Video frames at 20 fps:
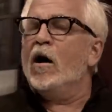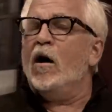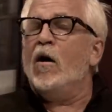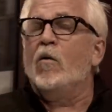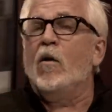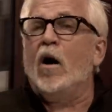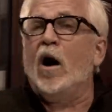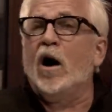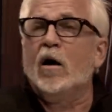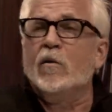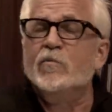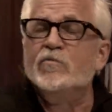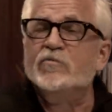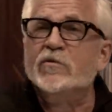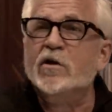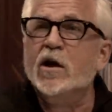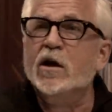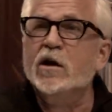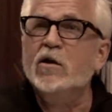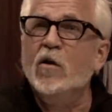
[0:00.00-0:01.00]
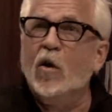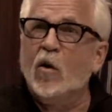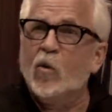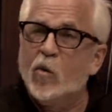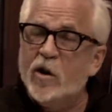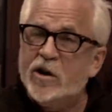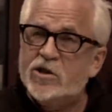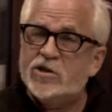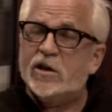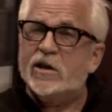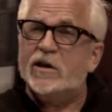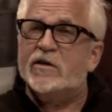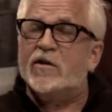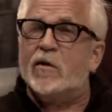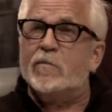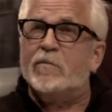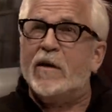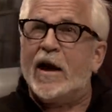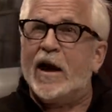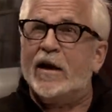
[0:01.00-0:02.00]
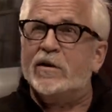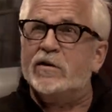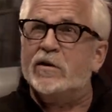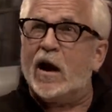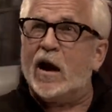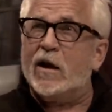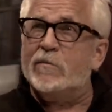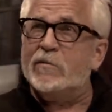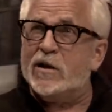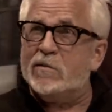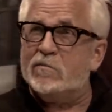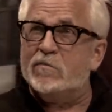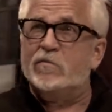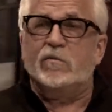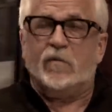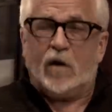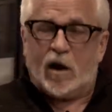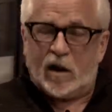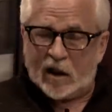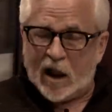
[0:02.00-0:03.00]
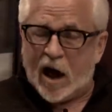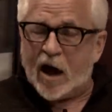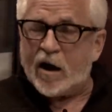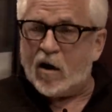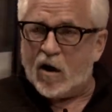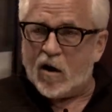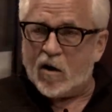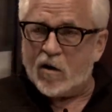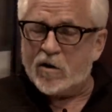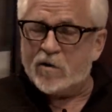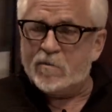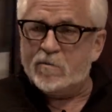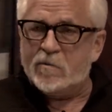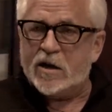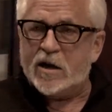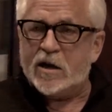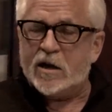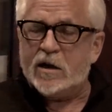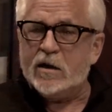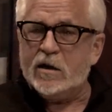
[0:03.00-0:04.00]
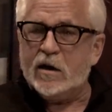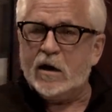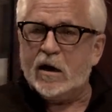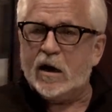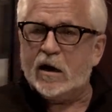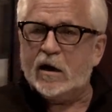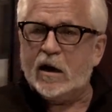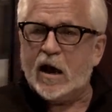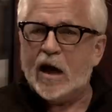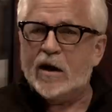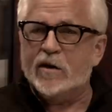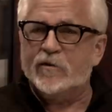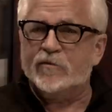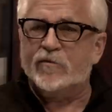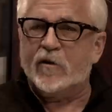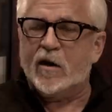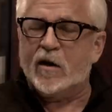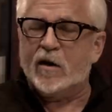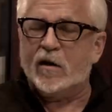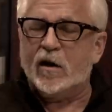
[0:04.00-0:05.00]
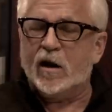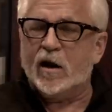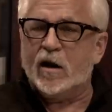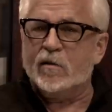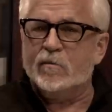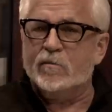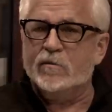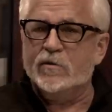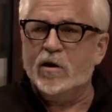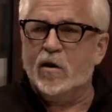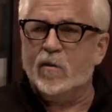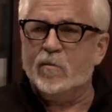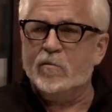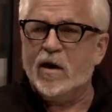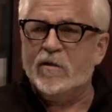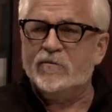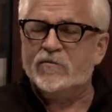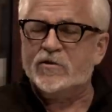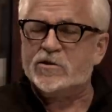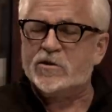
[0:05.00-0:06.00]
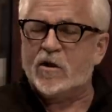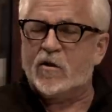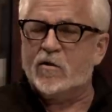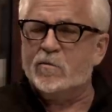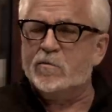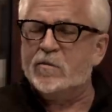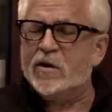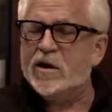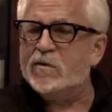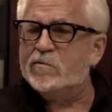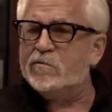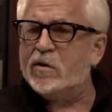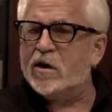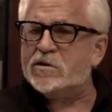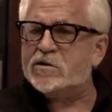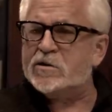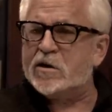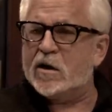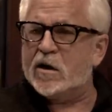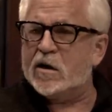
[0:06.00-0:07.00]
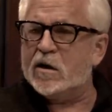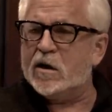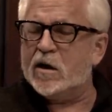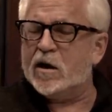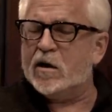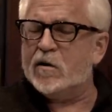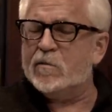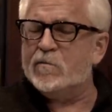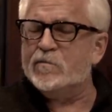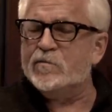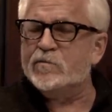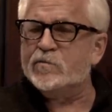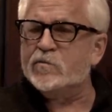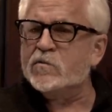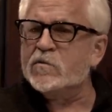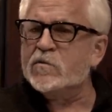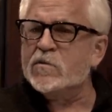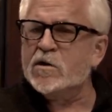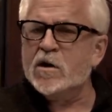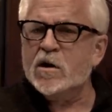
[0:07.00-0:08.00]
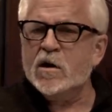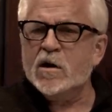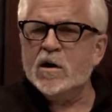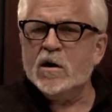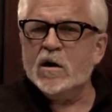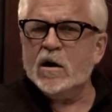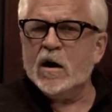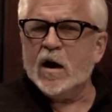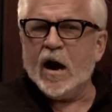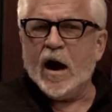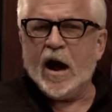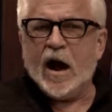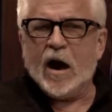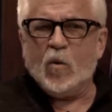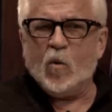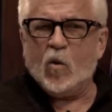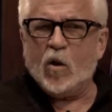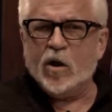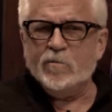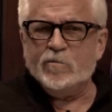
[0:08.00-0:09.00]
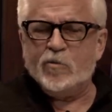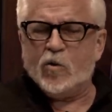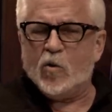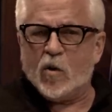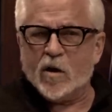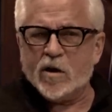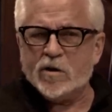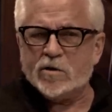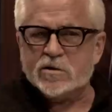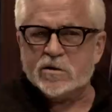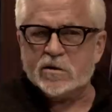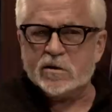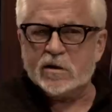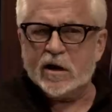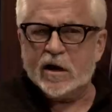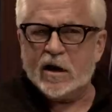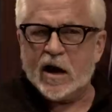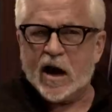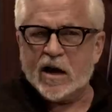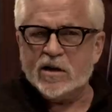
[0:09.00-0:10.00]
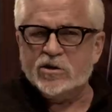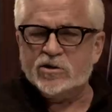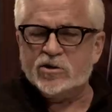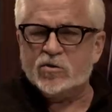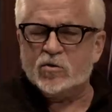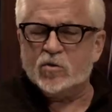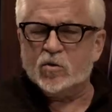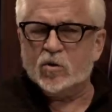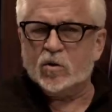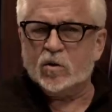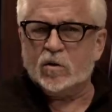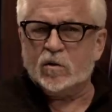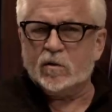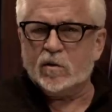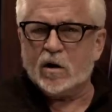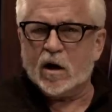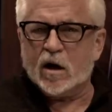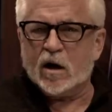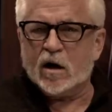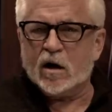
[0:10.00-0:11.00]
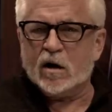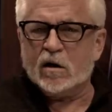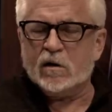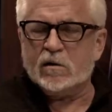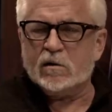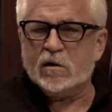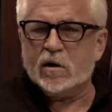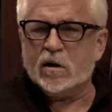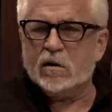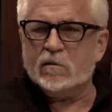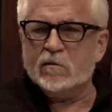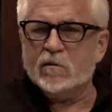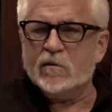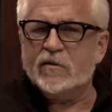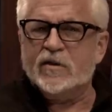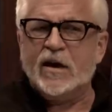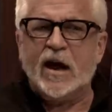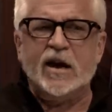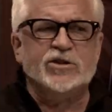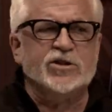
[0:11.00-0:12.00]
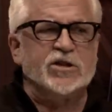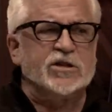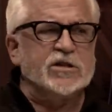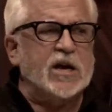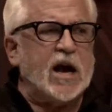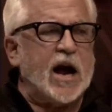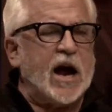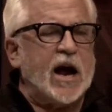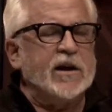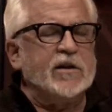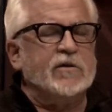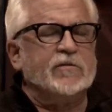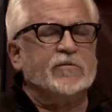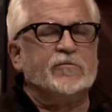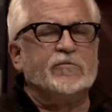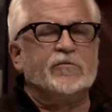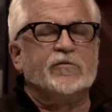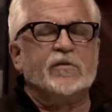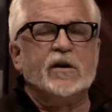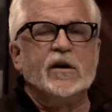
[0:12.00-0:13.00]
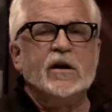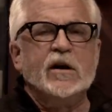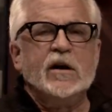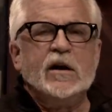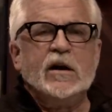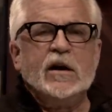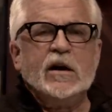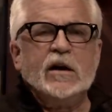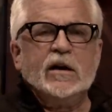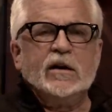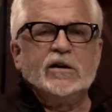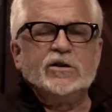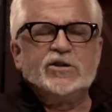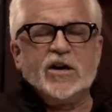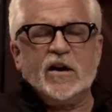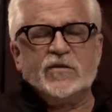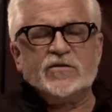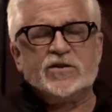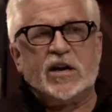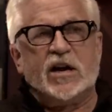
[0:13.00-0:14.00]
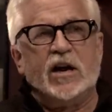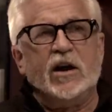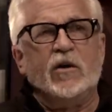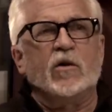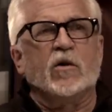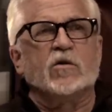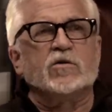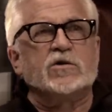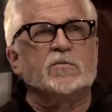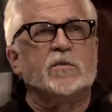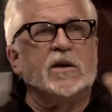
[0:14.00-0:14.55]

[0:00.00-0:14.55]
Oh, um, you know, originally their band. I mean, a lot of R and B, a lot of uh, uh, you know Memphis R and B. But uh, um, at one point in high school, uh, they just kind of Jeff's heroes